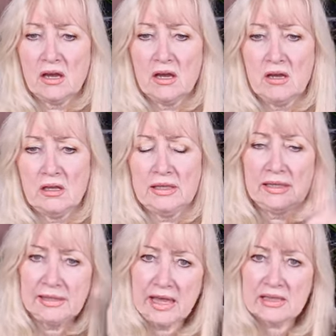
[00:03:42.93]
uh,
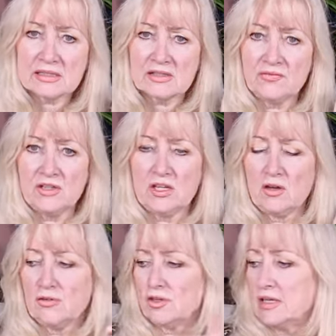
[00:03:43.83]
last
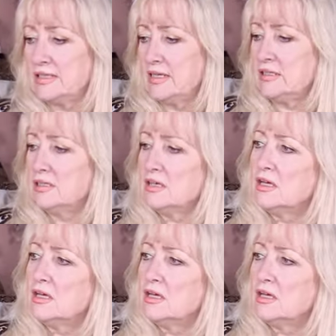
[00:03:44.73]
video that I did,